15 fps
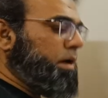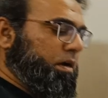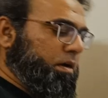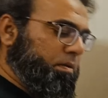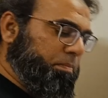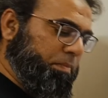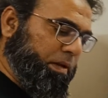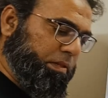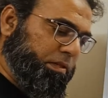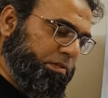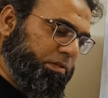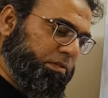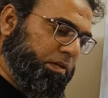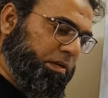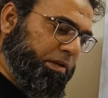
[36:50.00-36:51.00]
part, uh,
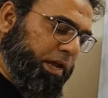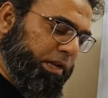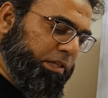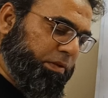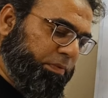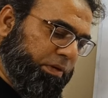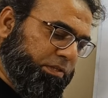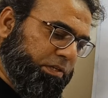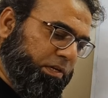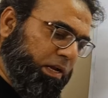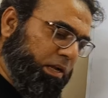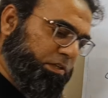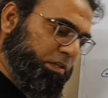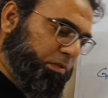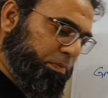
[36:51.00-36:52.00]
this is the 10th question.
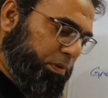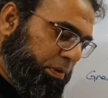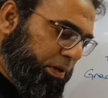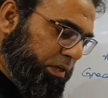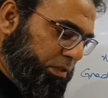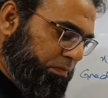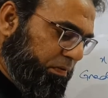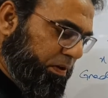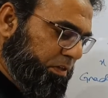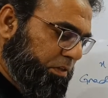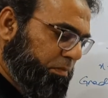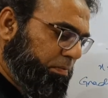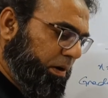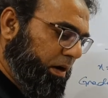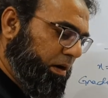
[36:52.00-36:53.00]
I'll just be doing its
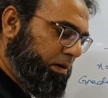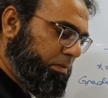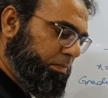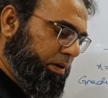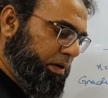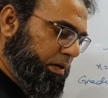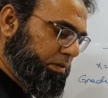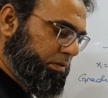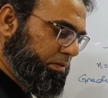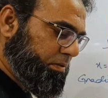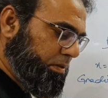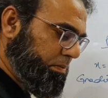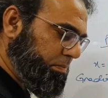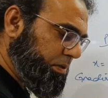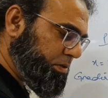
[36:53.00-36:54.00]
first part because
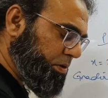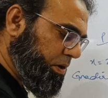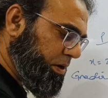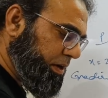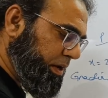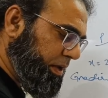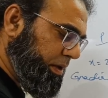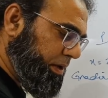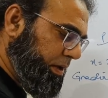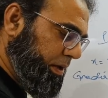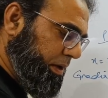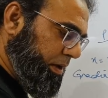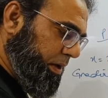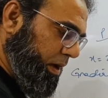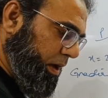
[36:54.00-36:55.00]
the majority
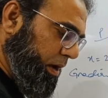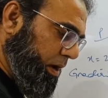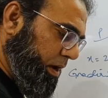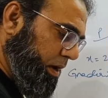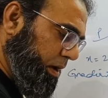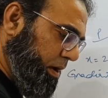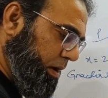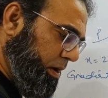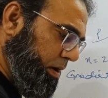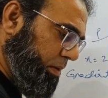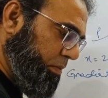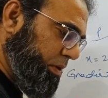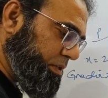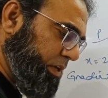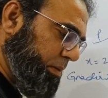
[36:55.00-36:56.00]
uh,
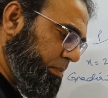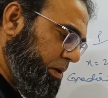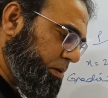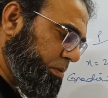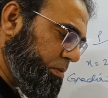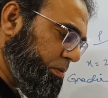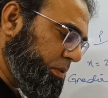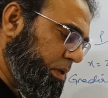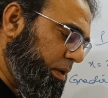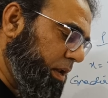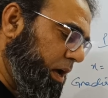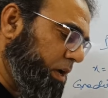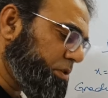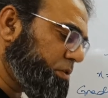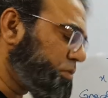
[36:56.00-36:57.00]
was able to do the
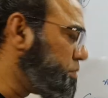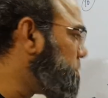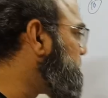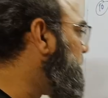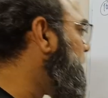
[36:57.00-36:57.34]
last two